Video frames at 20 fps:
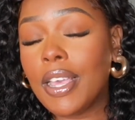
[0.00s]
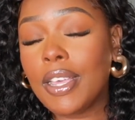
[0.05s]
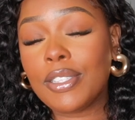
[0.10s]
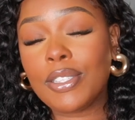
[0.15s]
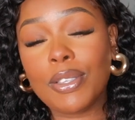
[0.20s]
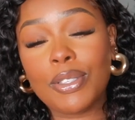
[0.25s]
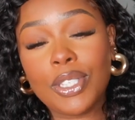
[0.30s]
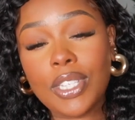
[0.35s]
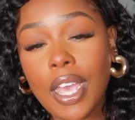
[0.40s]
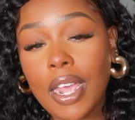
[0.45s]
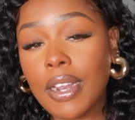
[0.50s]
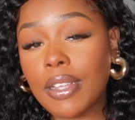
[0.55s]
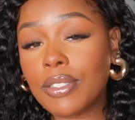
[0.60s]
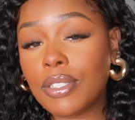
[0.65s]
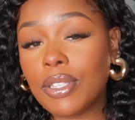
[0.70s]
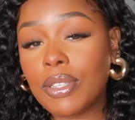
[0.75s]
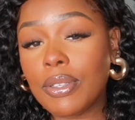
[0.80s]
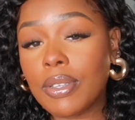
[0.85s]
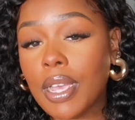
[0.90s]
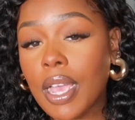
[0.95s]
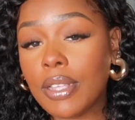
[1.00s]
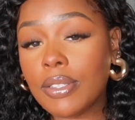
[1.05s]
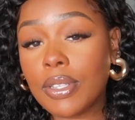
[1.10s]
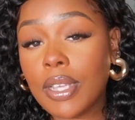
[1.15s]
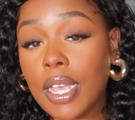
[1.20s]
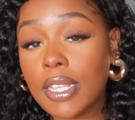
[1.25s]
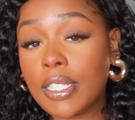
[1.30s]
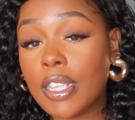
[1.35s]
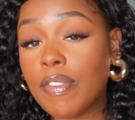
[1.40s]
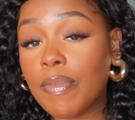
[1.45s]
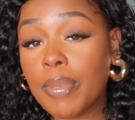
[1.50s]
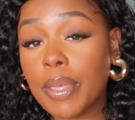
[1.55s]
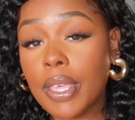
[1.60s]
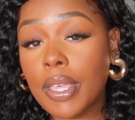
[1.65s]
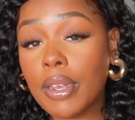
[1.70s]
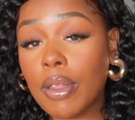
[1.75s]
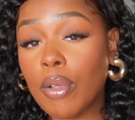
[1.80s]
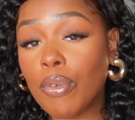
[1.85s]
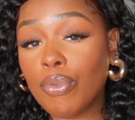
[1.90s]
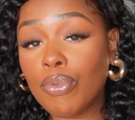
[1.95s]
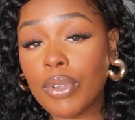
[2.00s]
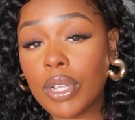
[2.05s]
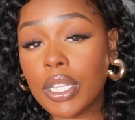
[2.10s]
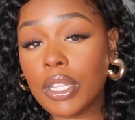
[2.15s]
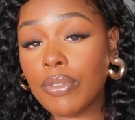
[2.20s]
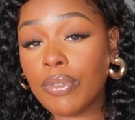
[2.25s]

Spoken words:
So shout out to you guys. You guys have been really,